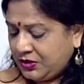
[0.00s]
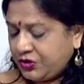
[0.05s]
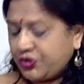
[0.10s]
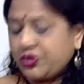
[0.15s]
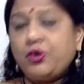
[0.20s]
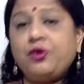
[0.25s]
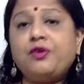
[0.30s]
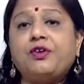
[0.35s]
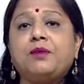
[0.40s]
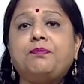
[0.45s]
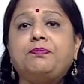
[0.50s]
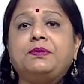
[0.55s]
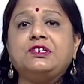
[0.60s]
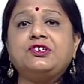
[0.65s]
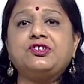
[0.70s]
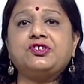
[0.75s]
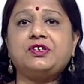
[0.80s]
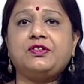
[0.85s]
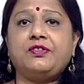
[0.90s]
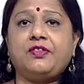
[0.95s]
will show
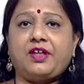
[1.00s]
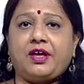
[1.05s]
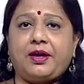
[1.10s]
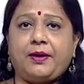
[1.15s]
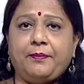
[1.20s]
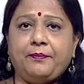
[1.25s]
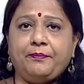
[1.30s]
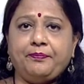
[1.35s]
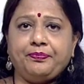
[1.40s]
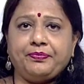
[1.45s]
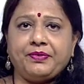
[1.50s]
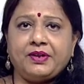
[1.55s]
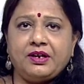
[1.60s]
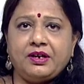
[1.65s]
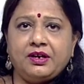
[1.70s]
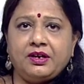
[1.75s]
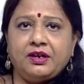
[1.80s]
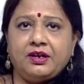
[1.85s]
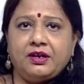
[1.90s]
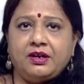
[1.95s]
repulsion there.
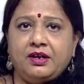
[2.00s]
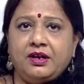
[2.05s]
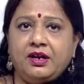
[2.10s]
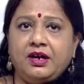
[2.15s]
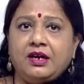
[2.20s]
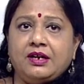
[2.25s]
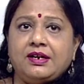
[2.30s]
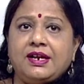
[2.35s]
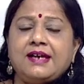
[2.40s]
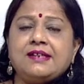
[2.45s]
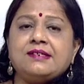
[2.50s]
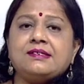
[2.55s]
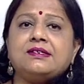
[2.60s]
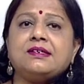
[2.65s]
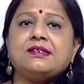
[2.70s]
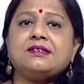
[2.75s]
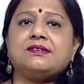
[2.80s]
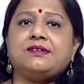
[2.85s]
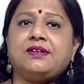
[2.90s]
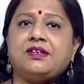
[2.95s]
Next
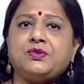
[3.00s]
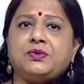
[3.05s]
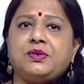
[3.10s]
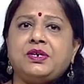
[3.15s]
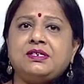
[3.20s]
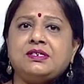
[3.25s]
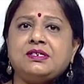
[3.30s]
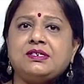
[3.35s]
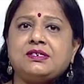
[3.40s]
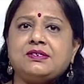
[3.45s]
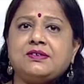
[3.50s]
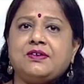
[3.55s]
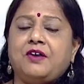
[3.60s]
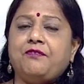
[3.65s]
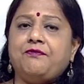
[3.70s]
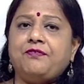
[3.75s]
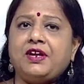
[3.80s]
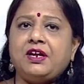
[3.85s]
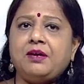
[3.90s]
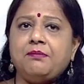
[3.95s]
is resonance,
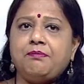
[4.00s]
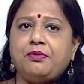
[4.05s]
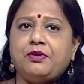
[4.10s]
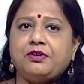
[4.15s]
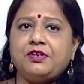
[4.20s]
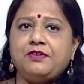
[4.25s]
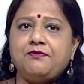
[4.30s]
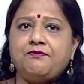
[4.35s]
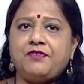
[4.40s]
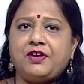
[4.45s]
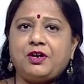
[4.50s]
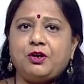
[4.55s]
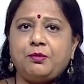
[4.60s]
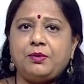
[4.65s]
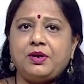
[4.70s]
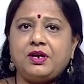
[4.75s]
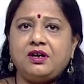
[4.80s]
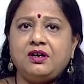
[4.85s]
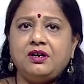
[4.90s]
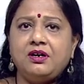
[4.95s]
a very important
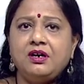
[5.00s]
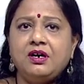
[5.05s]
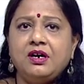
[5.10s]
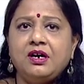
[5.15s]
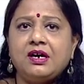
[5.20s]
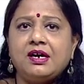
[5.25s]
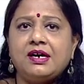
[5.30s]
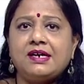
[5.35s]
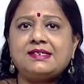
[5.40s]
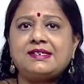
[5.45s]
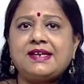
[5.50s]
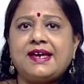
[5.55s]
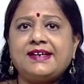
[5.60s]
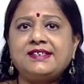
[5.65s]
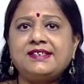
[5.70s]
phenomena is